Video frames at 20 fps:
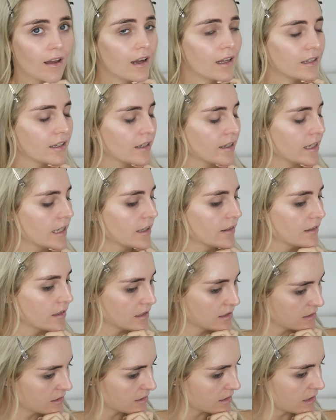underneath
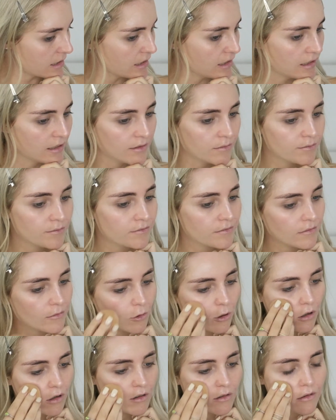the skin,
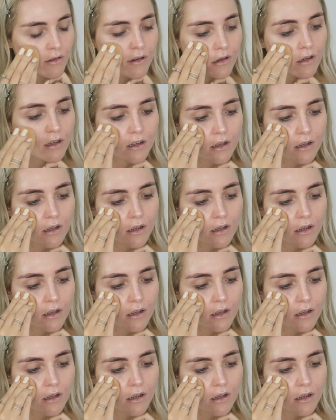well,